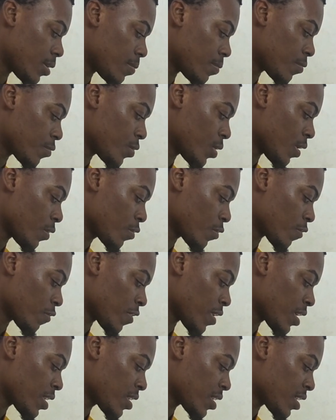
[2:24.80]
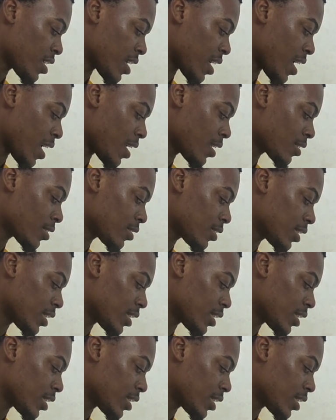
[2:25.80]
We have to find the angle